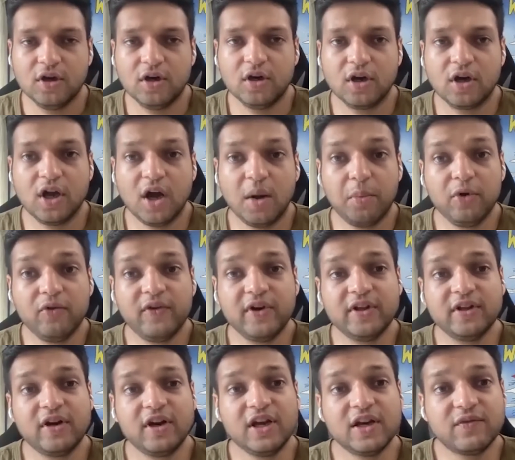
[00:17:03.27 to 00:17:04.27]
A couple of
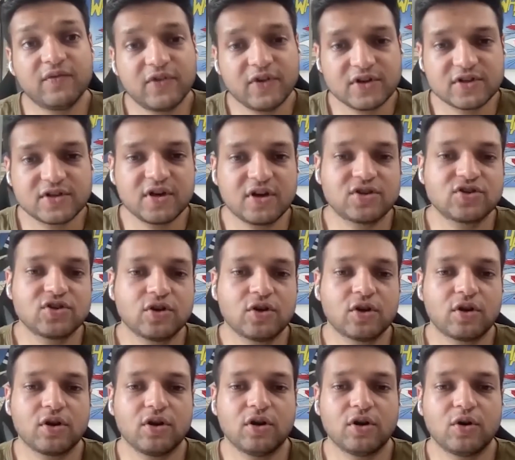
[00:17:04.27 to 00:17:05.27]
other infrastructure
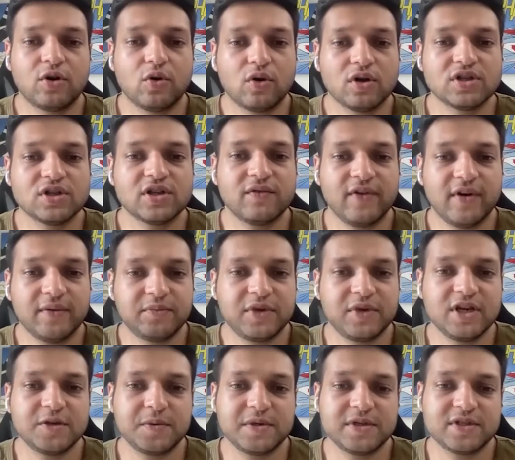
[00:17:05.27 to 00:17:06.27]
tokens in
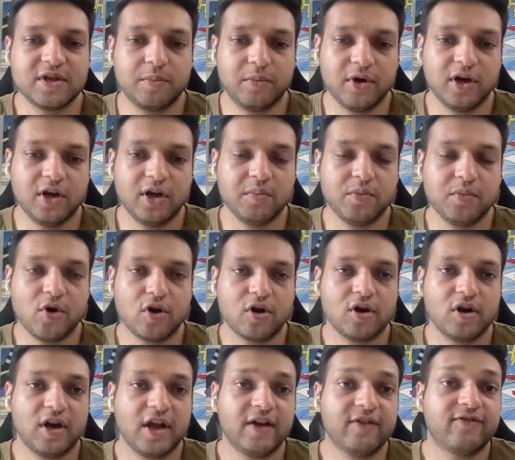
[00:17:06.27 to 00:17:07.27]
Web3 space are pretty
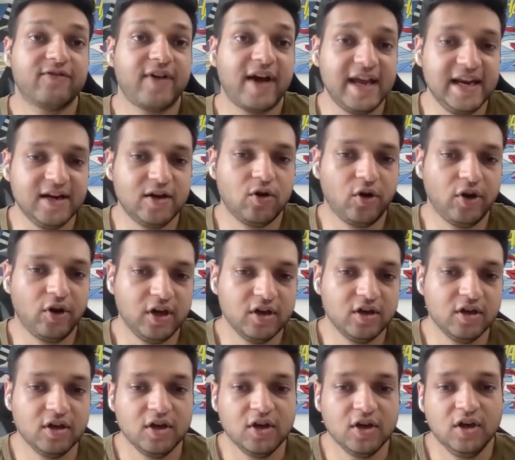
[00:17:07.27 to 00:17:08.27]
important, like Filecoin.
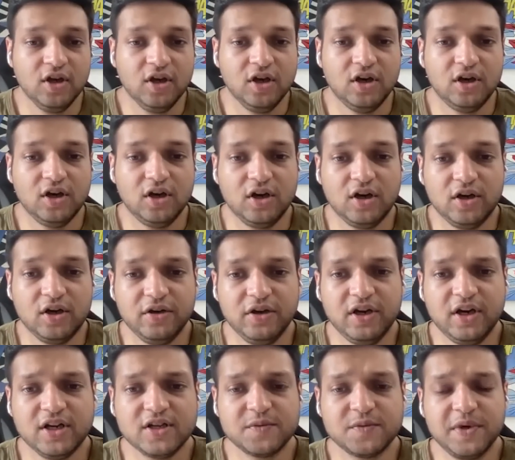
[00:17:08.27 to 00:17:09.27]

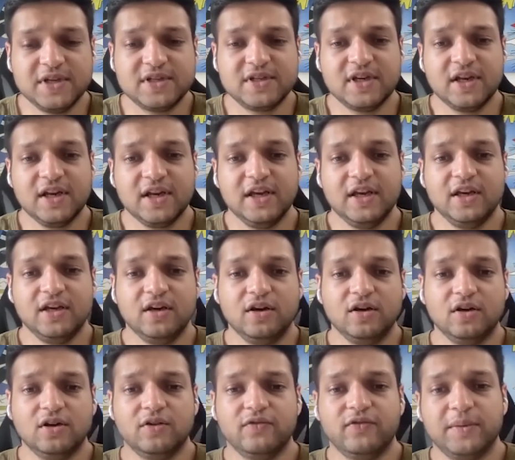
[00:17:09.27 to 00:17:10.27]
It is basically
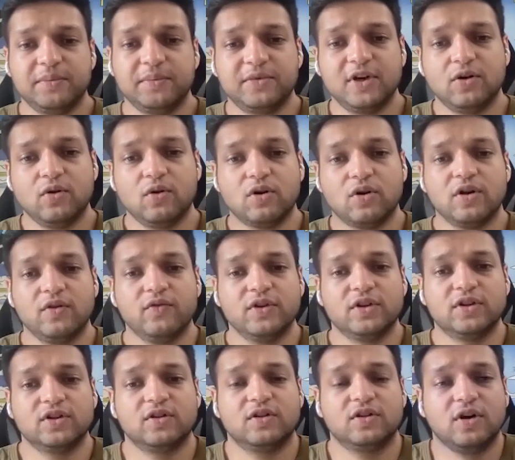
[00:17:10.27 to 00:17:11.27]
a Web3 token
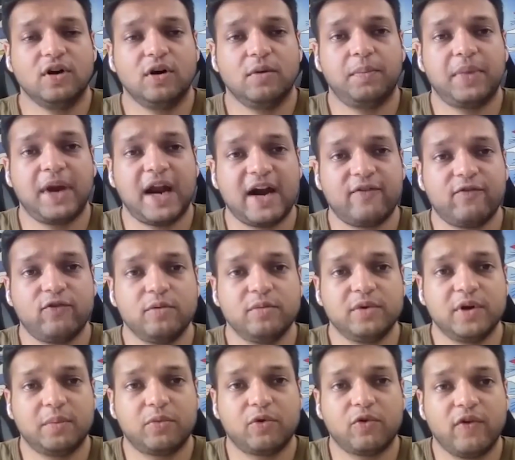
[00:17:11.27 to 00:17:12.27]
with a
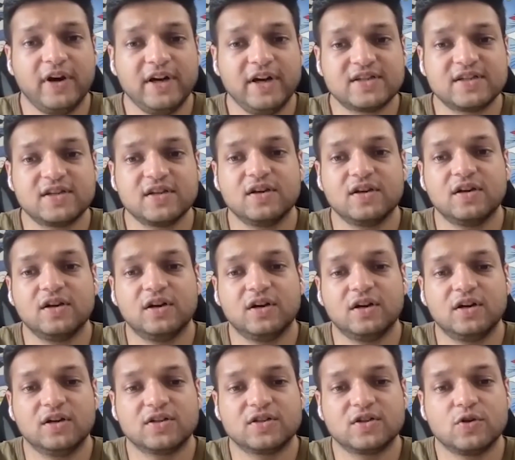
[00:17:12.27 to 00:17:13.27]
platform that provides
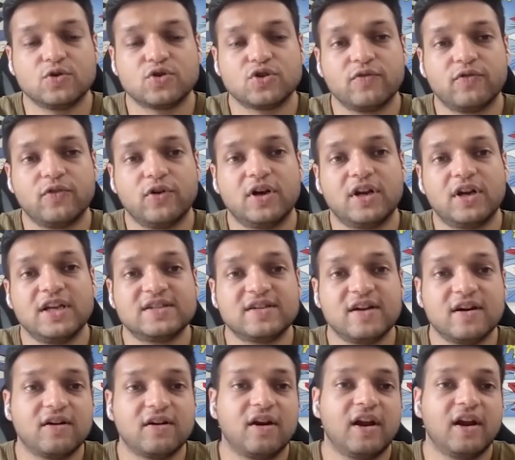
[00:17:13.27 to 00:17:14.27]
a solution for
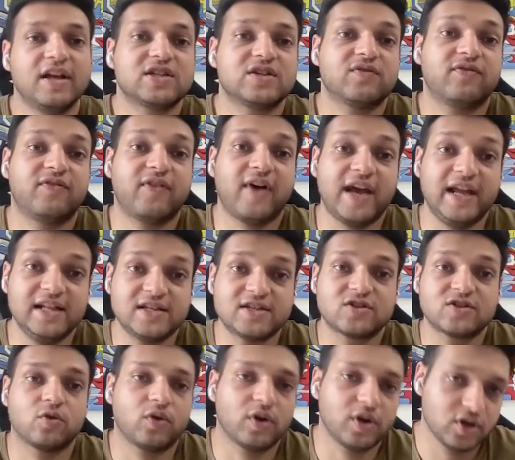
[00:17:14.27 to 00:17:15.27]
decentralized file
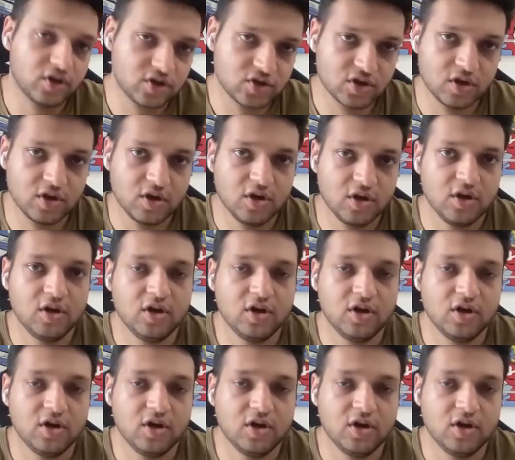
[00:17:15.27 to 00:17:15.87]
storage.